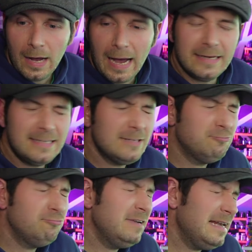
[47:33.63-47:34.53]
and this is
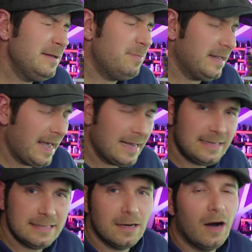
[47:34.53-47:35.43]
really
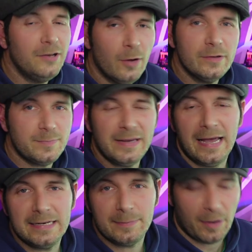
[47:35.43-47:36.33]
big-headed. I know it's big-headed, but I'll